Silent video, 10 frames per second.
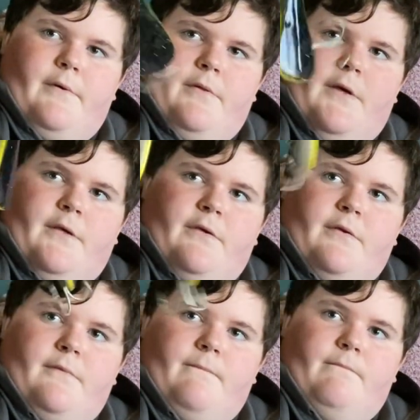This.
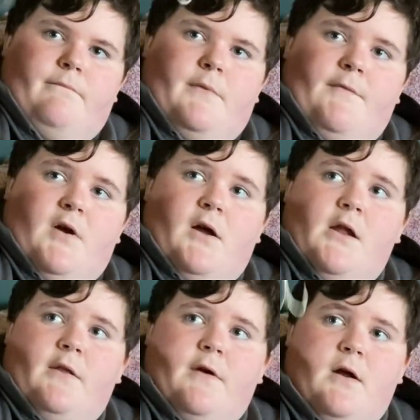Never caught
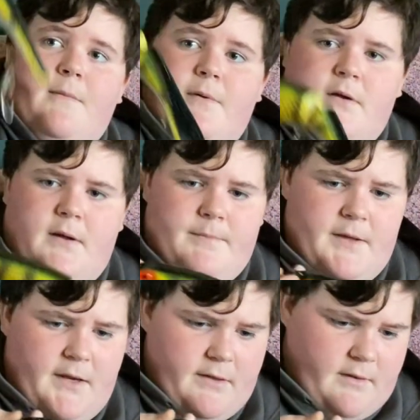anything on it, but I'm
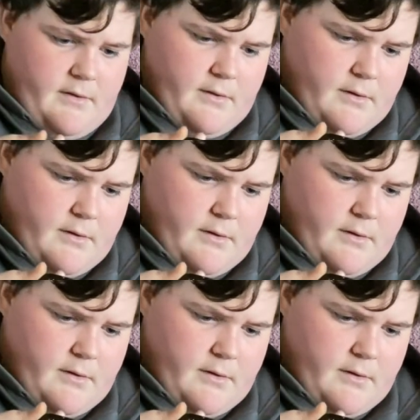thinking it's a